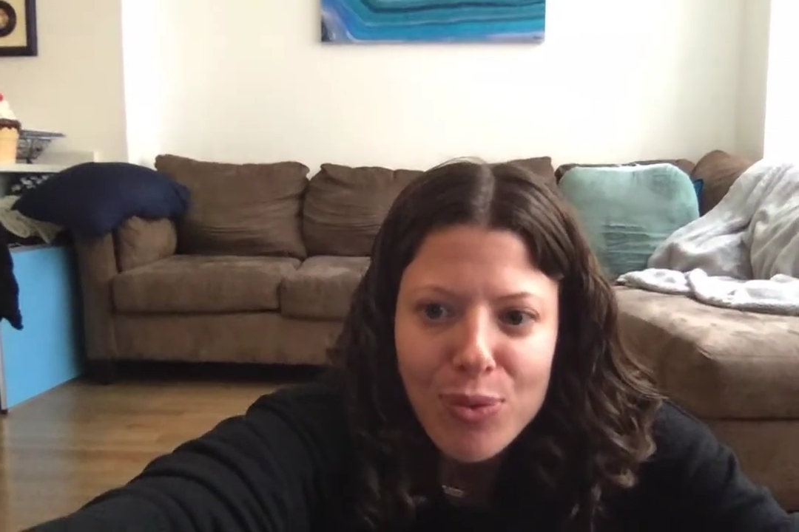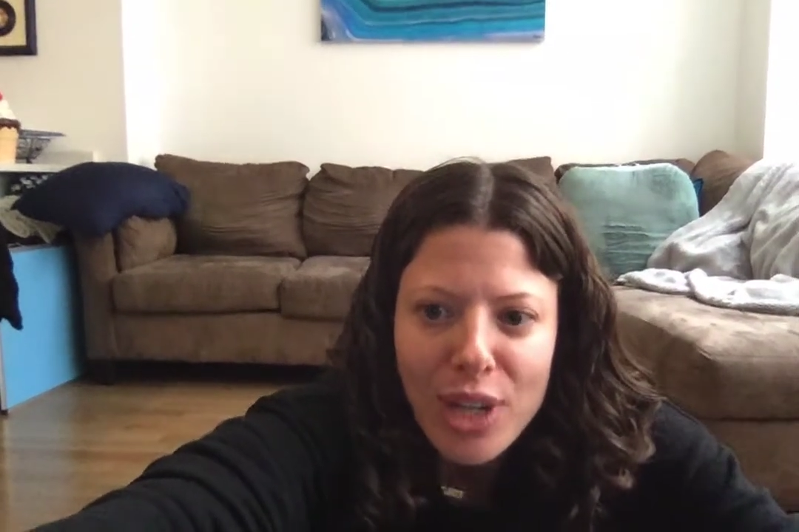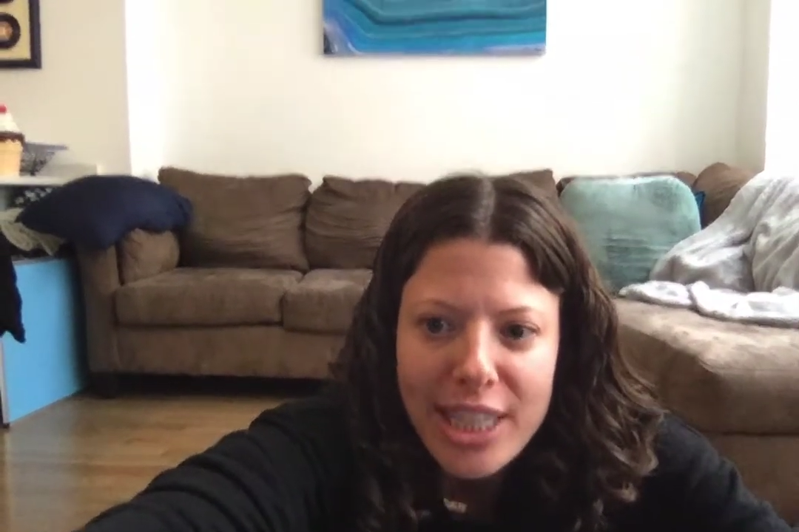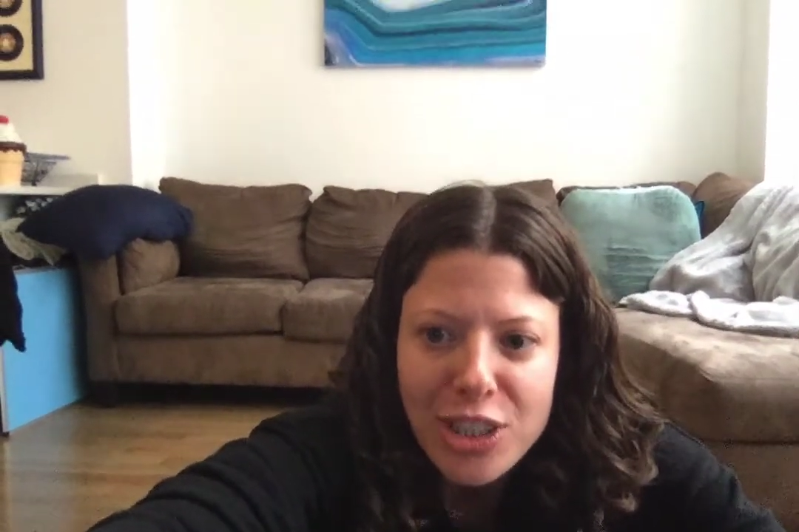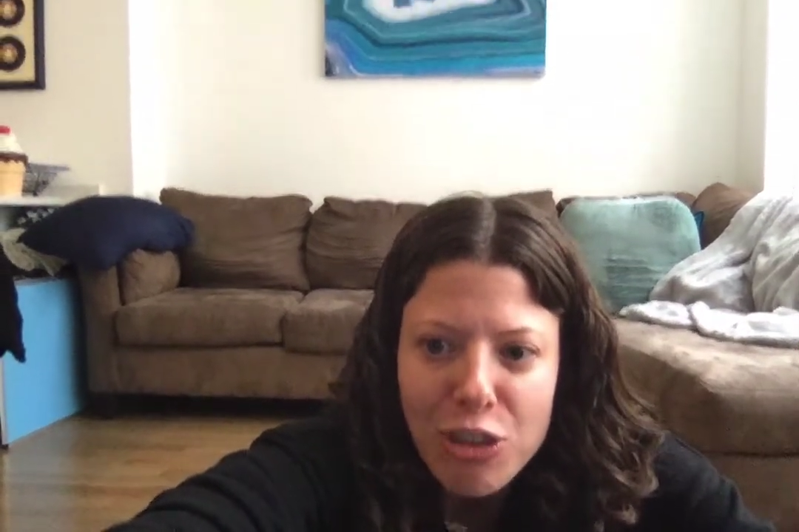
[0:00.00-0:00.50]

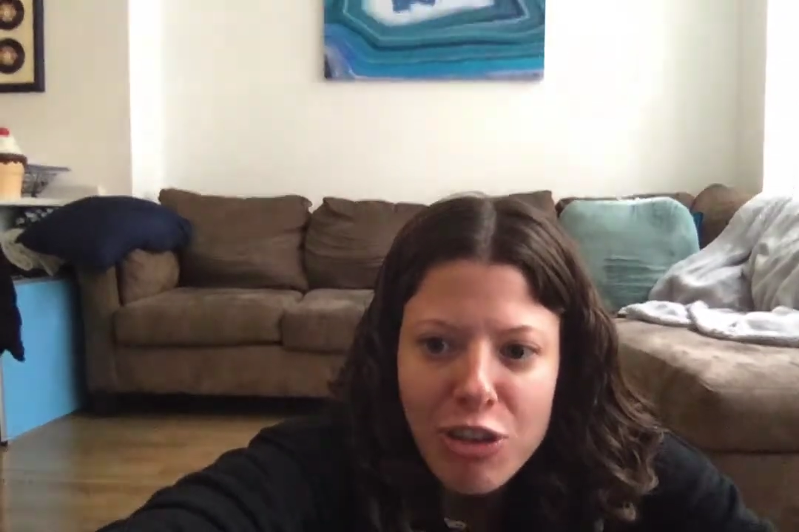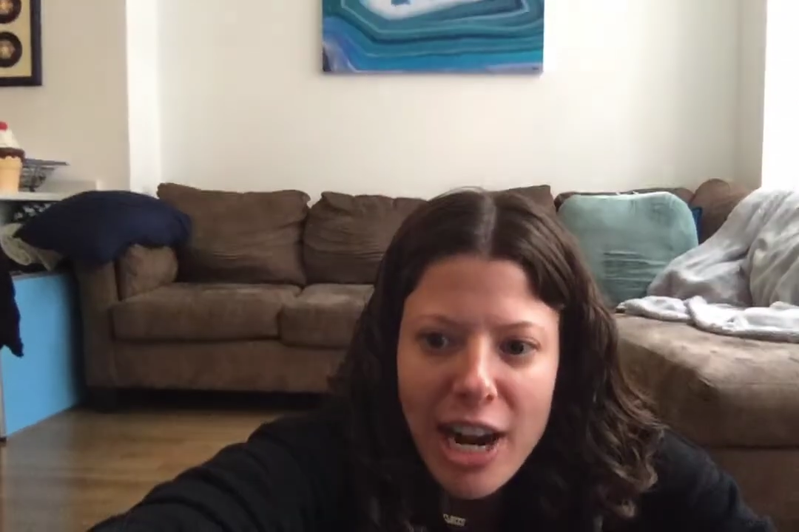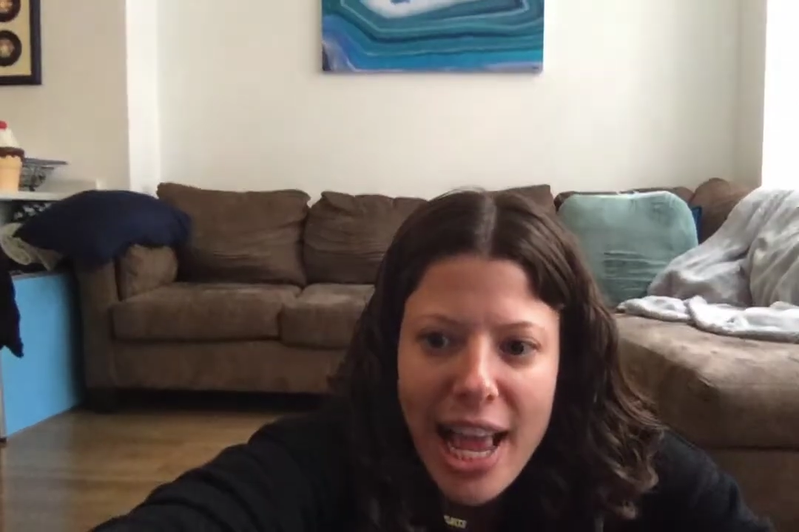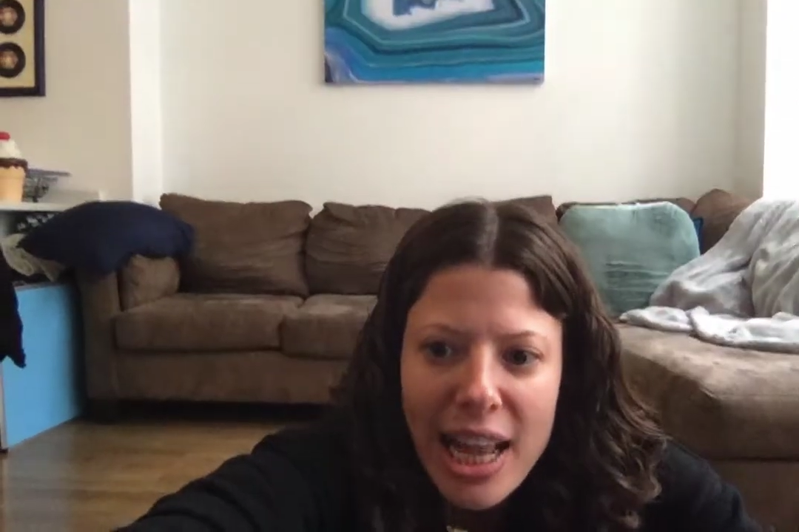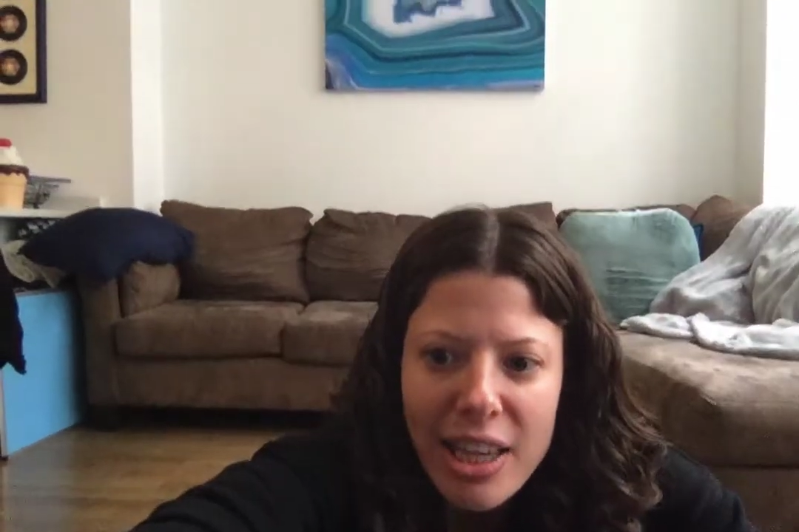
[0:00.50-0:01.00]
Alright, so for
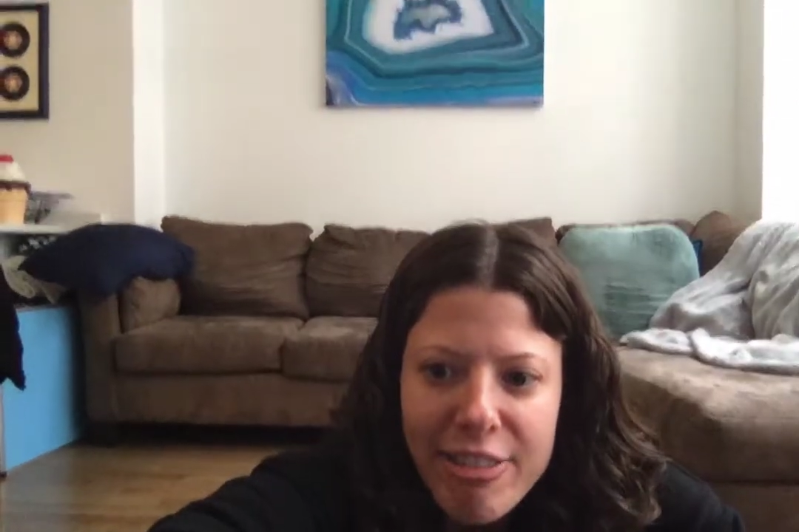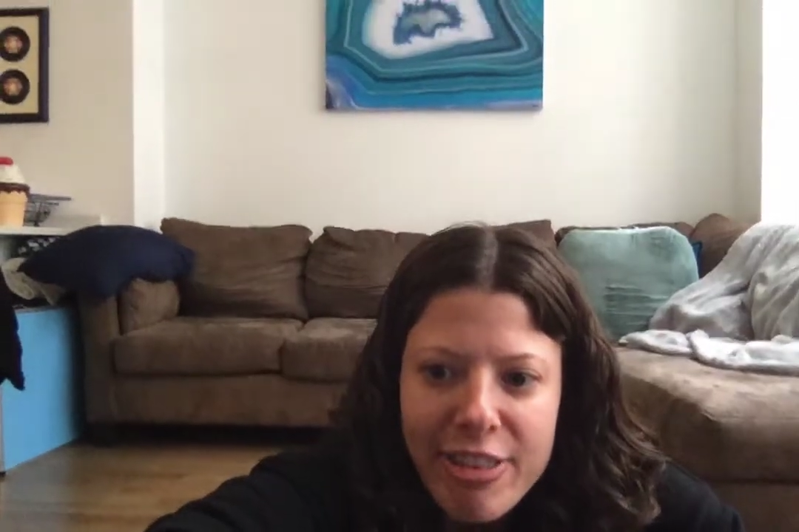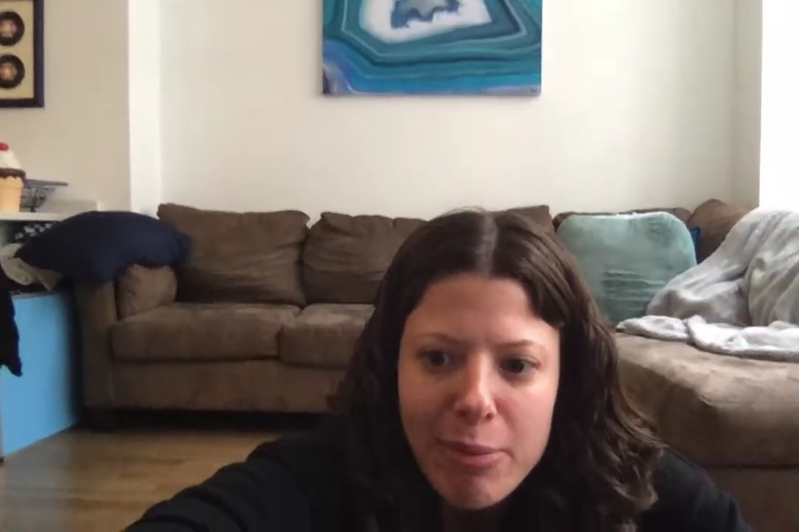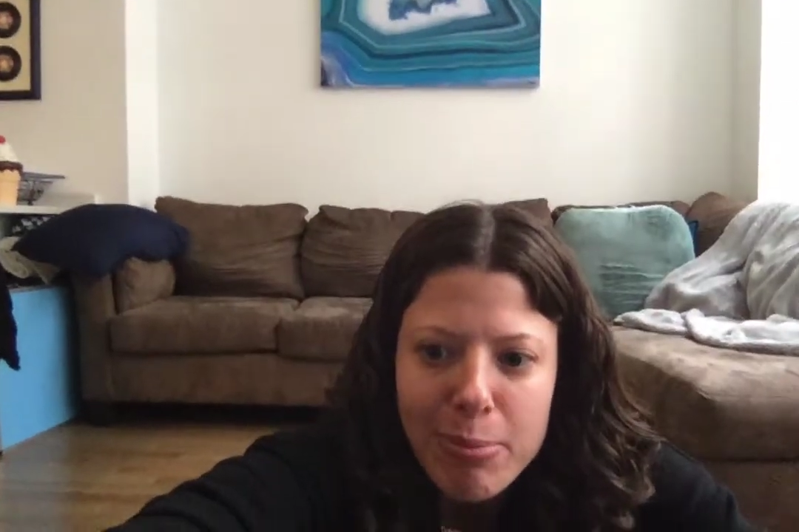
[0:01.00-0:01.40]
elephant